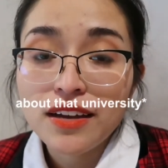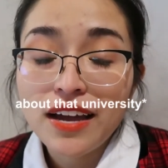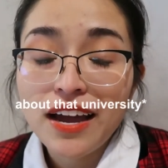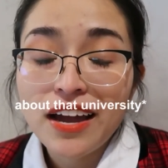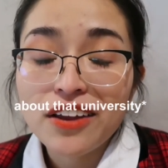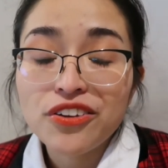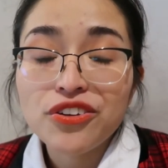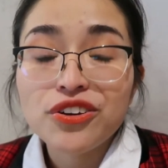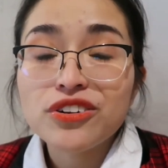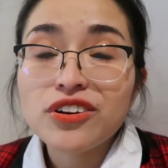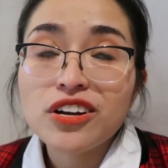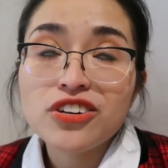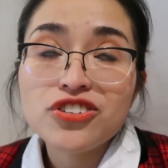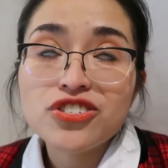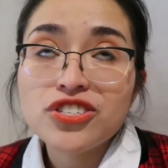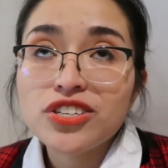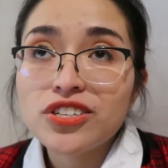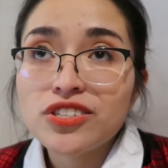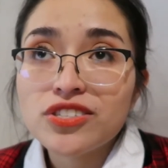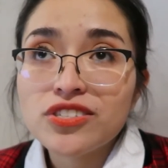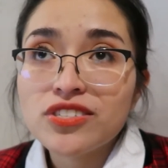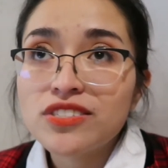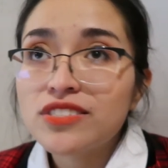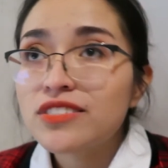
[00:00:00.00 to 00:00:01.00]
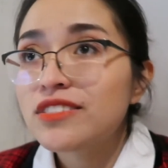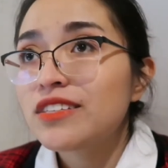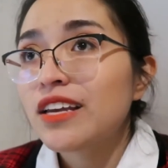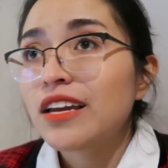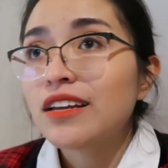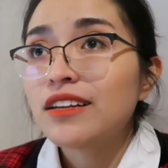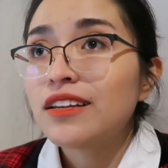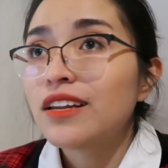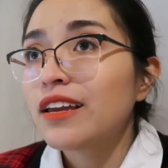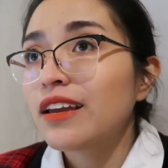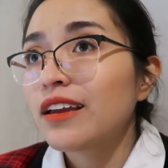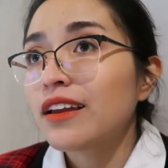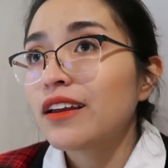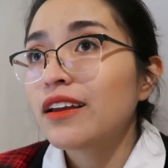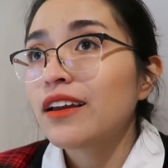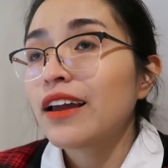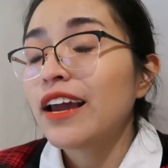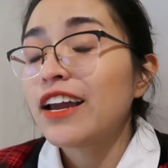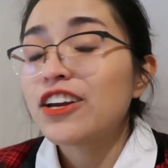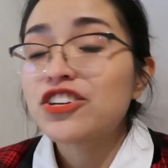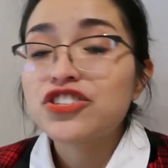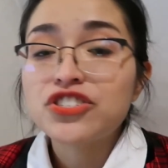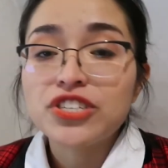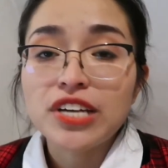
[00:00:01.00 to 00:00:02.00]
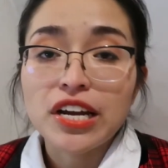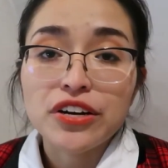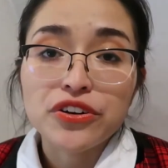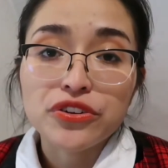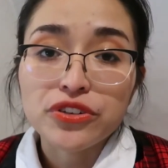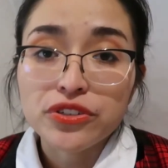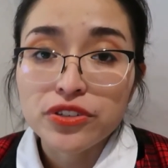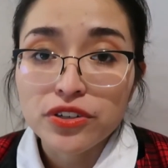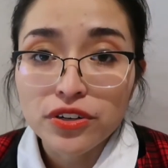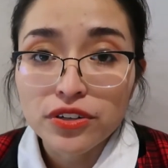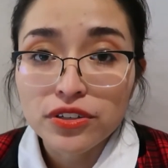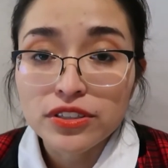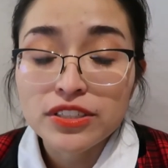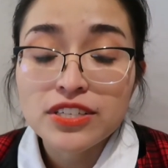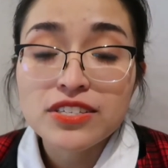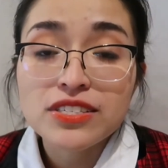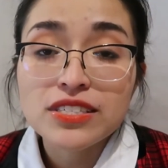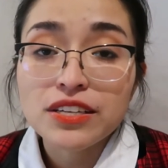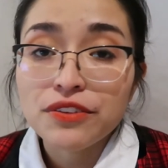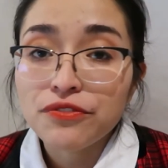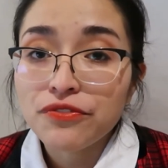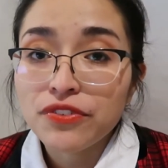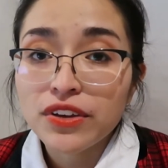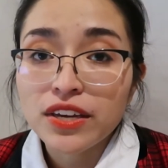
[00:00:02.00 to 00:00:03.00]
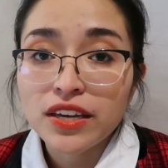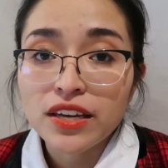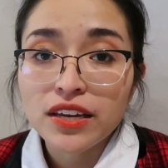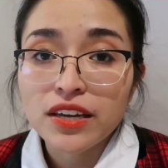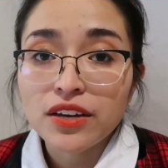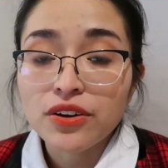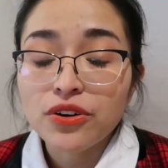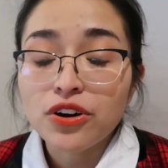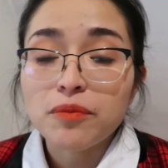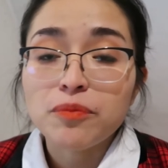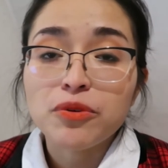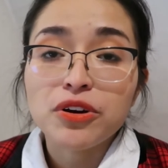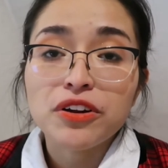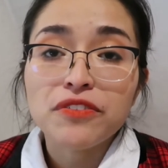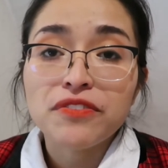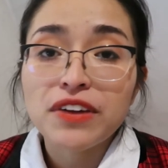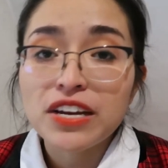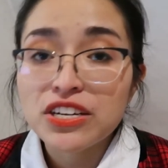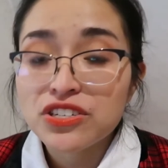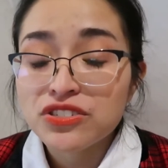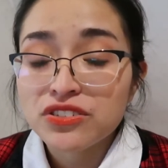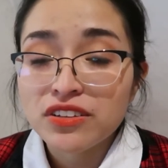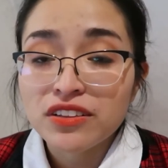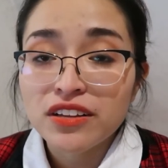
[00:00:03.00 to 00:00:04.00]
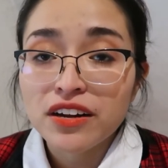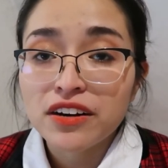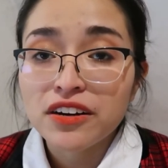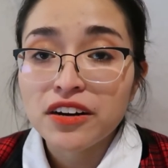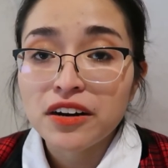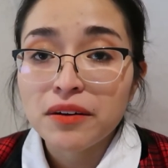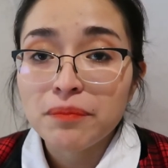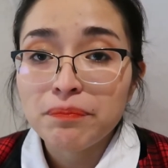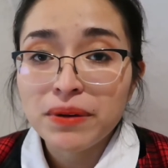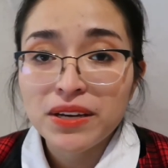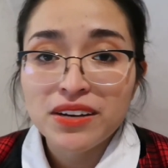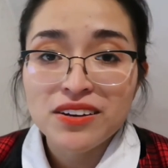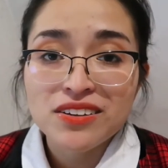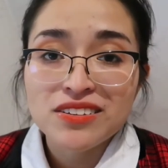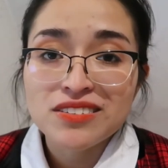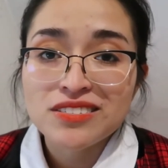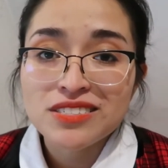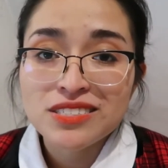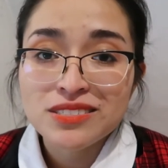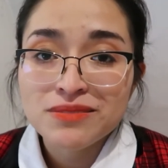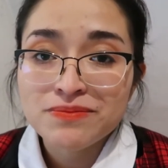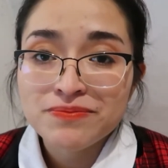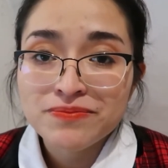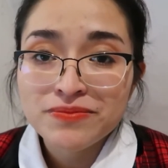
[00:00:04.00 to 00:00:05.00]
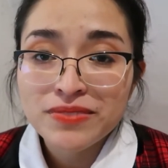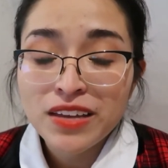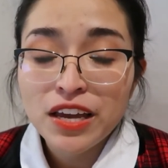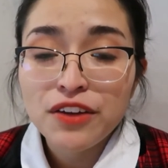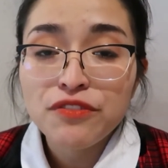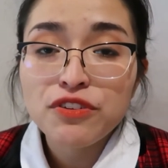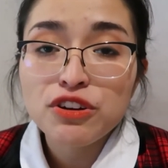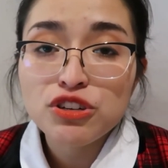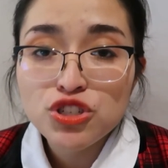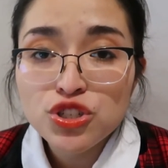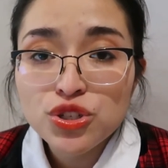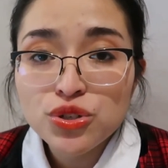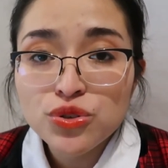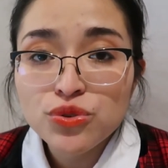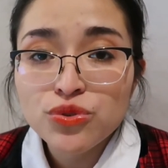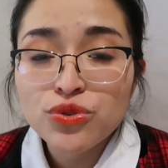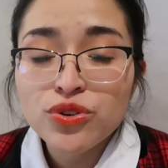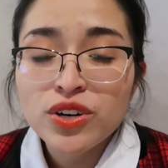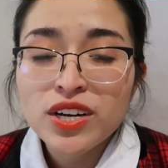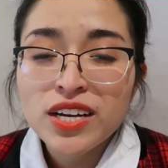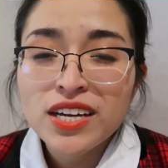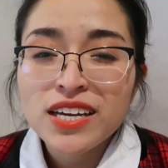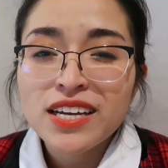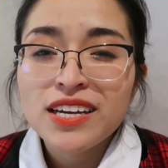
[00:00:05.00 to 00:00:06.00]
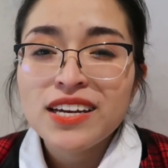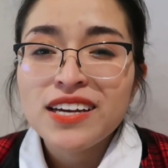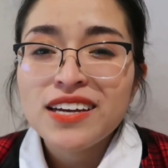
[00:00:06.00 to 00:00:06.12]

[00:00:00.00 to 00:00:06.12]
And you're not just sending a general CV or motivational letter, because if you do,